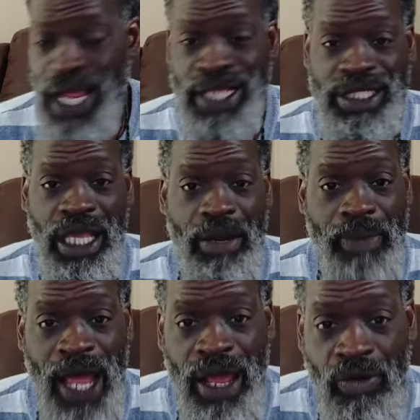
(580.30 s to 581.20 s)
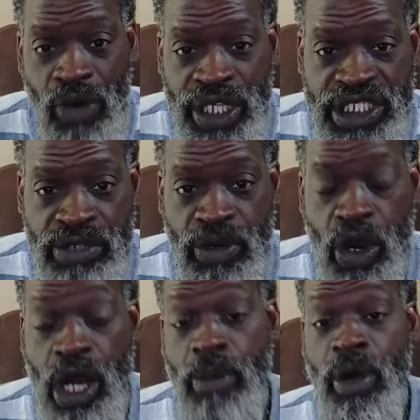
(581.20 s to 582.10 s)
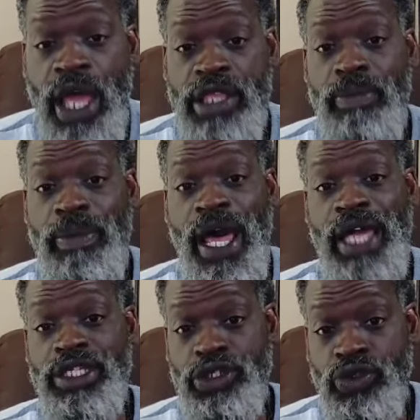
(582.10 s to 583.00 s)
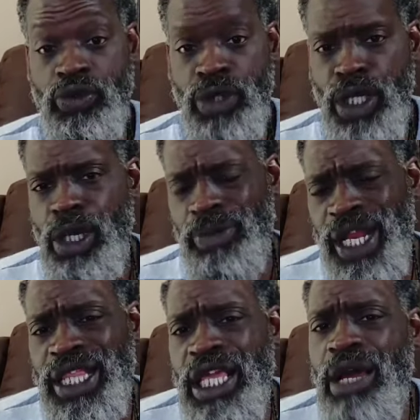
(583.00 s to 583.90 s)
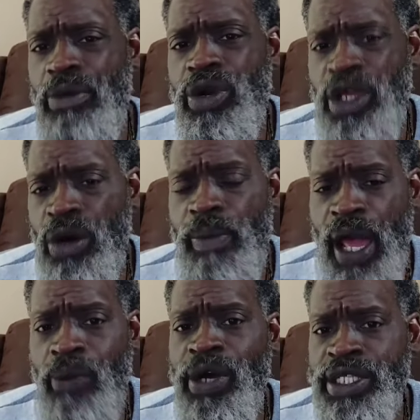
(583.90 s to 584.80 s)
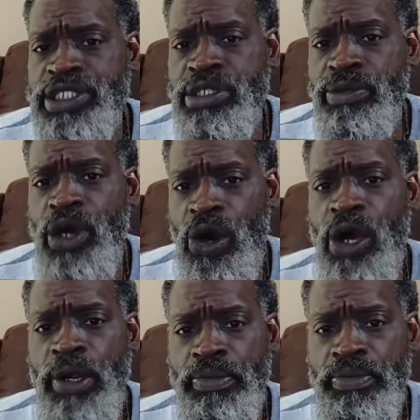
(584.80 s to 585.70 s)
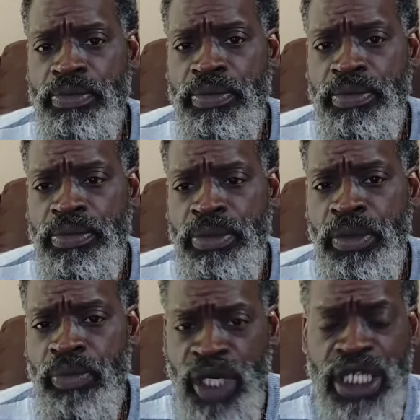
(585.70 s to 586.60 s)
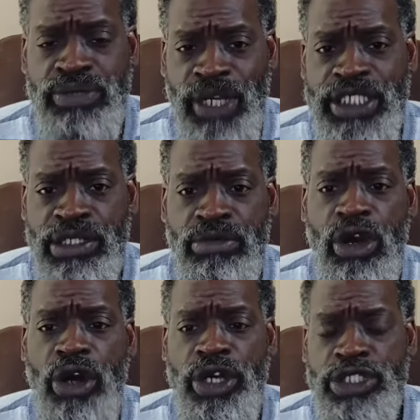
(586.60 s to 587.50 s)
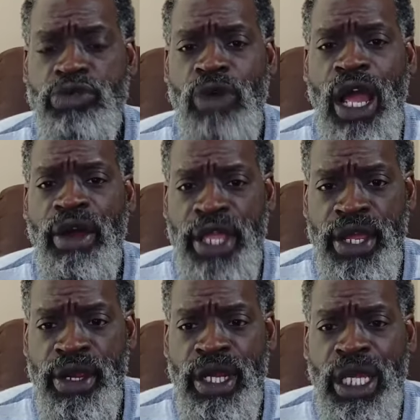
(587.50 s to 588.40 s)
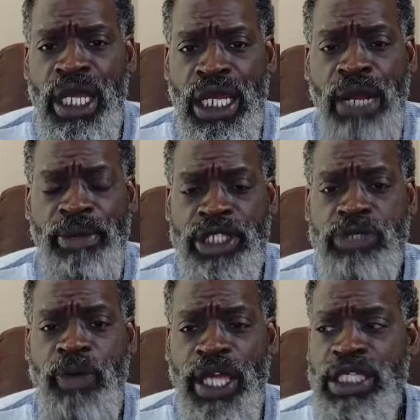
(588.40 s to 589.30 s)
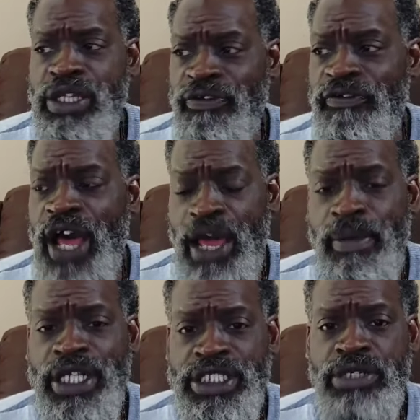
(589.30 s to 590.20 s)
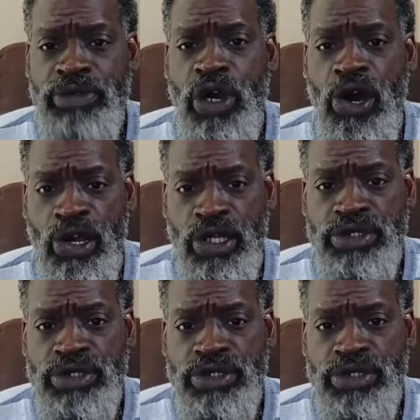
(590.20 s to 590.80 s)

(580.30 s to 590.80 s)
instead of buying one SIM card, I'm going to have to buy two. But I think I'm only going to buy one SIM card. Because my SIM card is around here. And I'm expecting to find my SIM card.